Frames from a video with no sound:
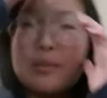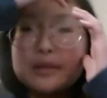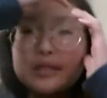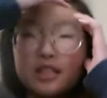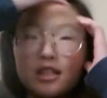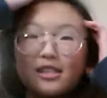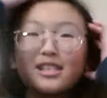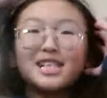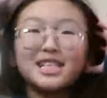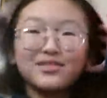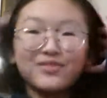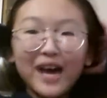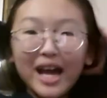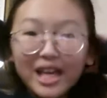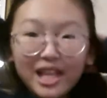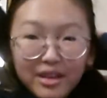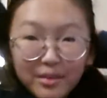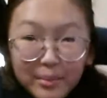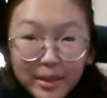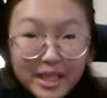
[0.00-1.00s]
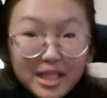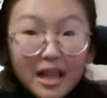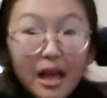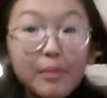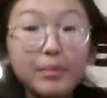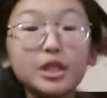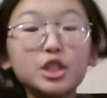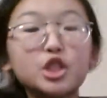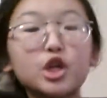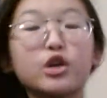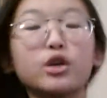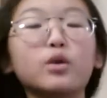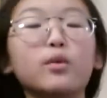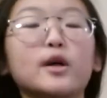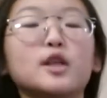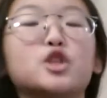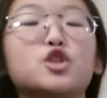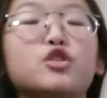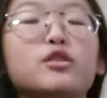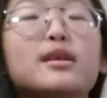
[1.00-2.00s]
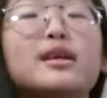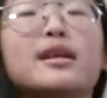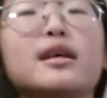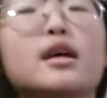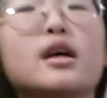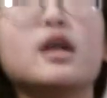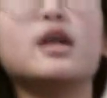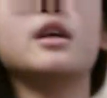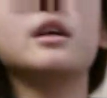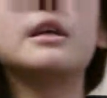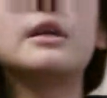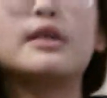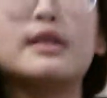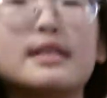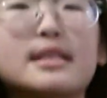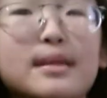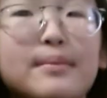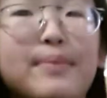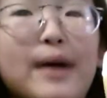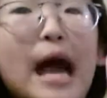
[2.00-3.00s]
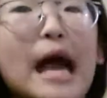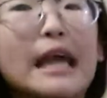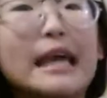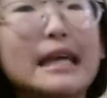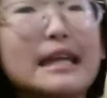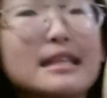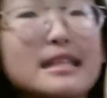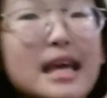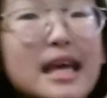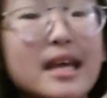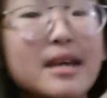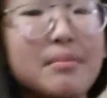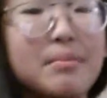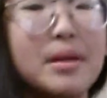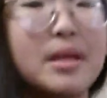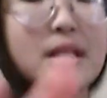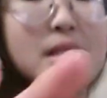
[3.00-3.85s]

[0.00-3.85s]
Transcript: my sister's vacuuming, let me show you what you need. You need some packing tape,